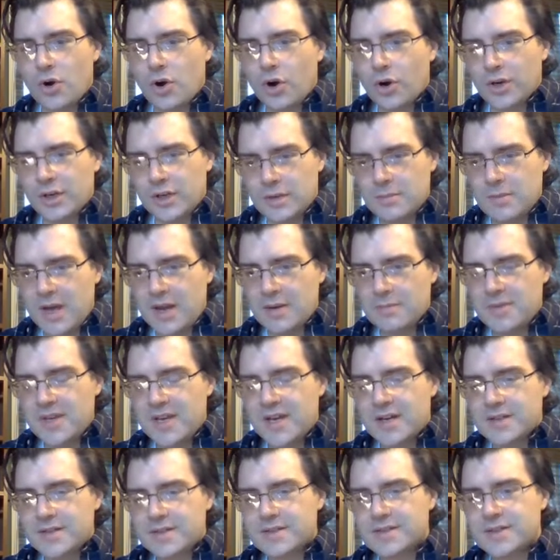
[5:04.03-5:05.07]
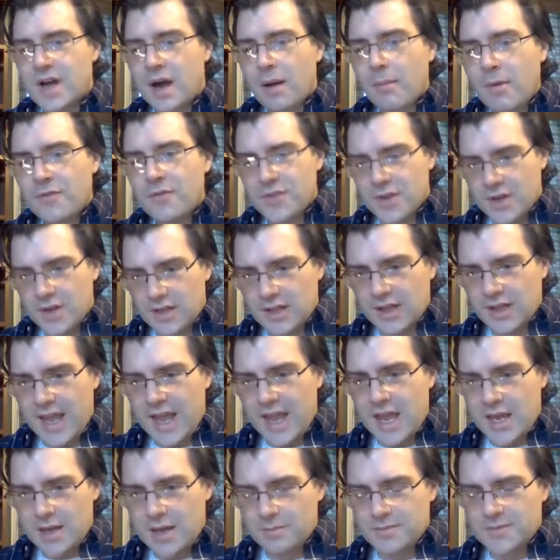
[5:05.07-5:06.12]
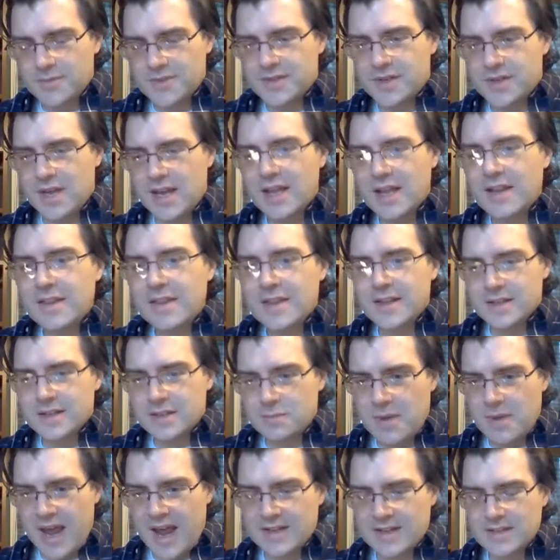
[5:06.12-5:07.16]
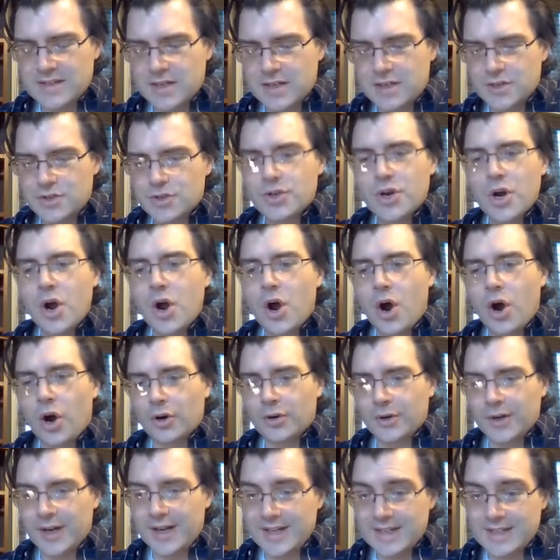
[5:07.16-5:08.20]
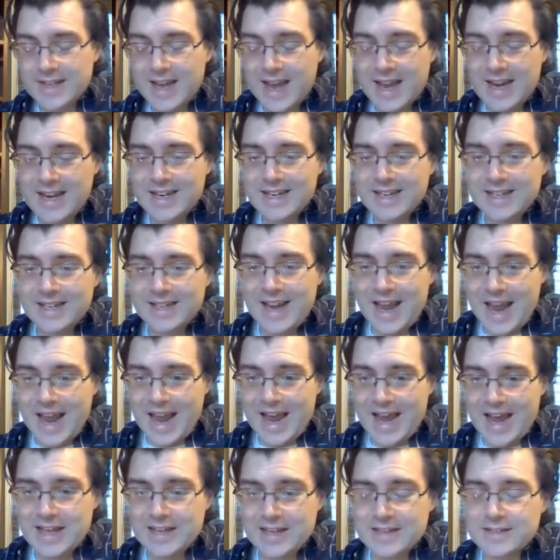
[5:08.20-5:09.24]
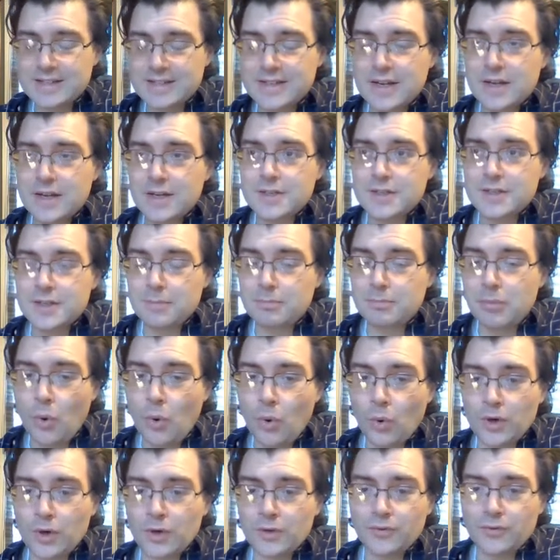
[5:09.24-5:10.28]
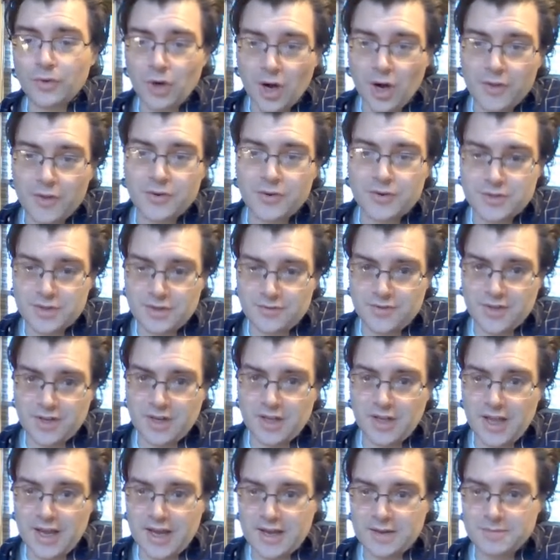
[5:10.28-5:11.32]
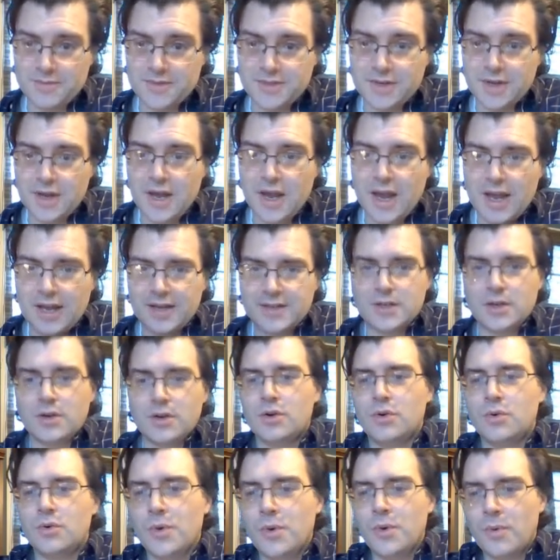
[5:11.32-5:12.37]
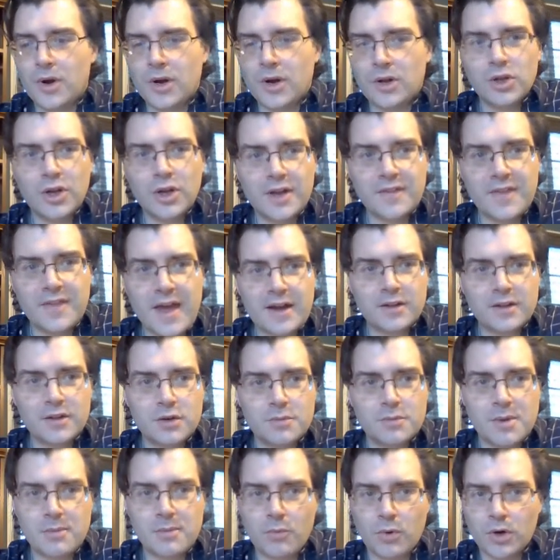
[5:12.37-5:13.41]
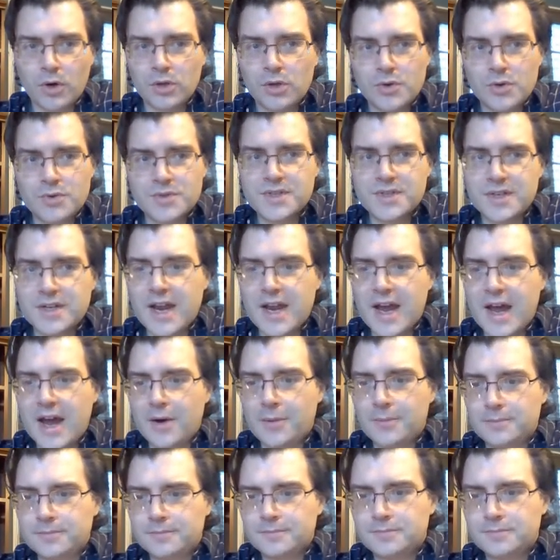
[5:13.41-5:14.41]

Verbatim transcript: argument because some of the claims in this passage are intended as support for others of the claims. And so we want to look at that a little bit more closely now.